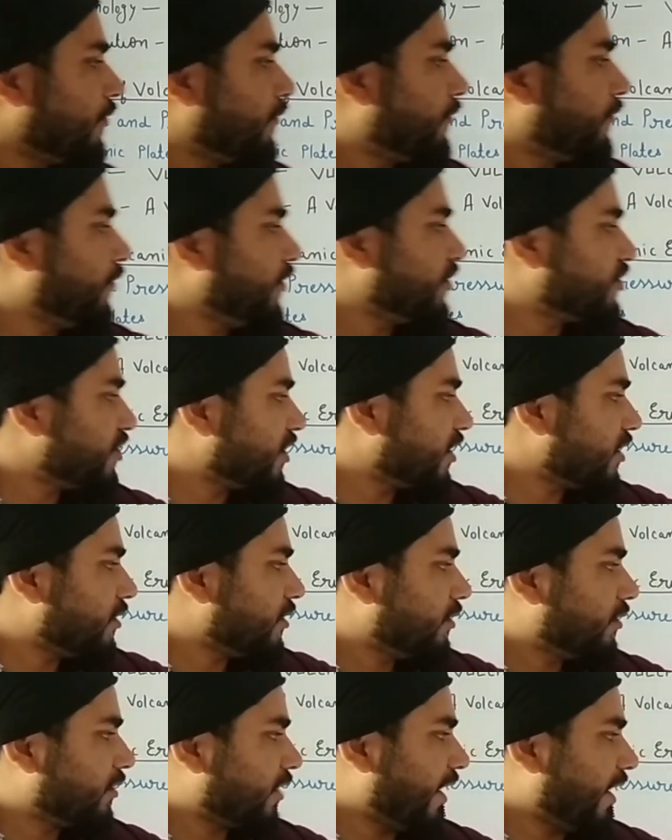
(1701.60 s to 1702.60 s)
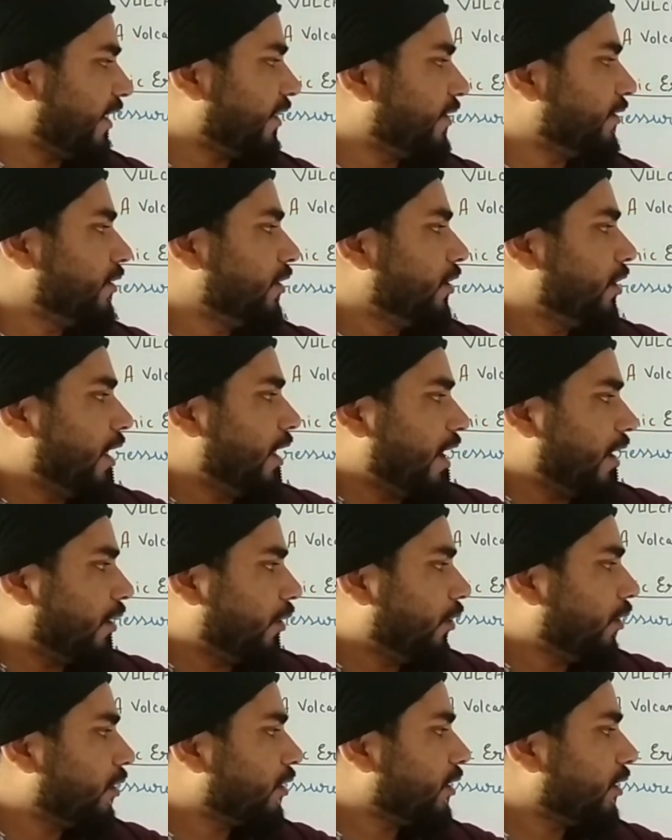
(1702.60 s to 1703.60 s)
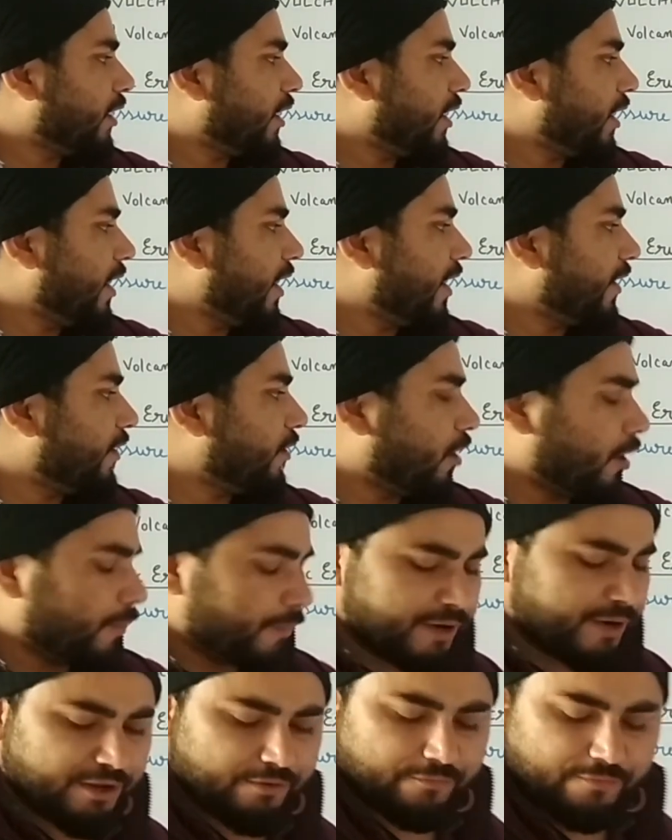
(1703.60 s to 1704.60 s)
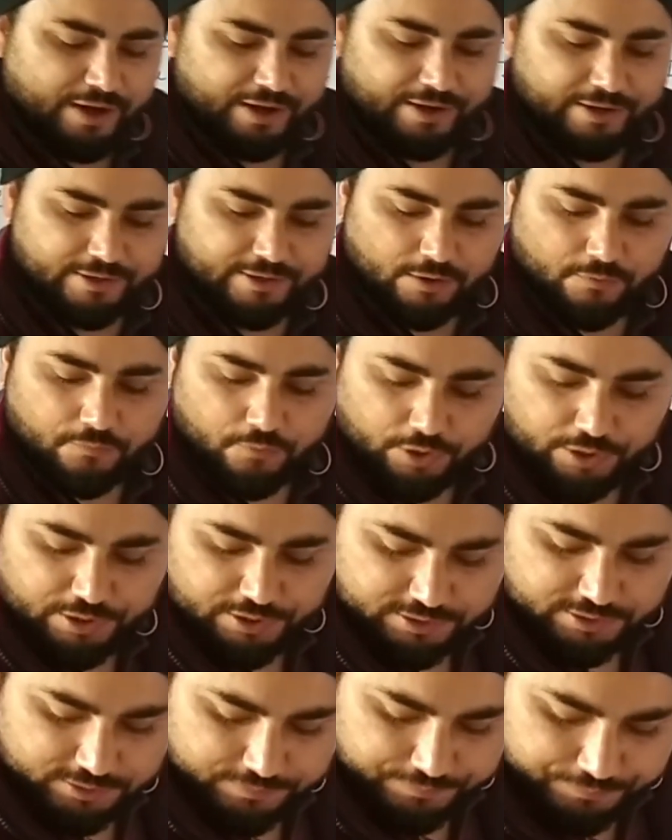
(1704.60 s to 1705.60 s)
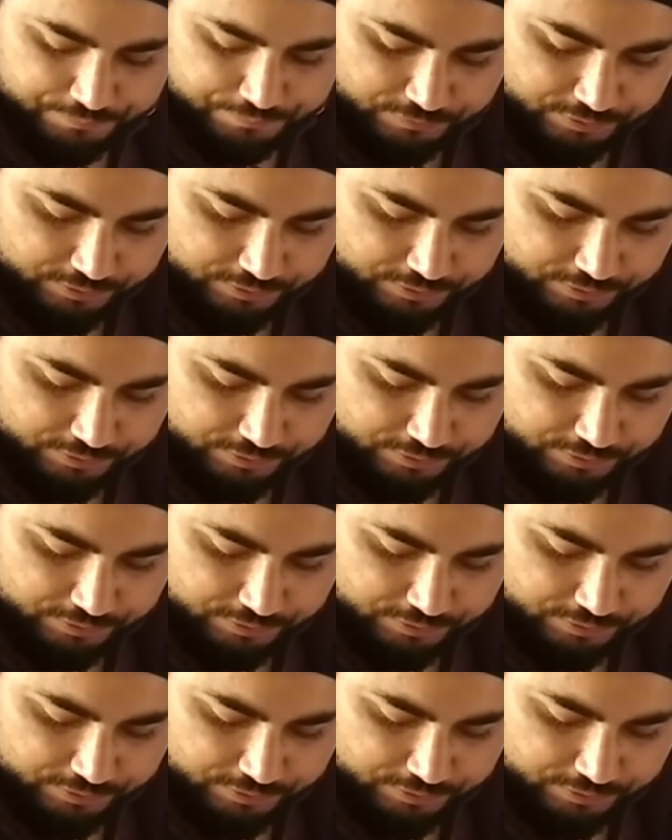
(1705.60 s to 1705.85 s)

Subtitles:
a fissure, right? Or an opening vent. Now, what is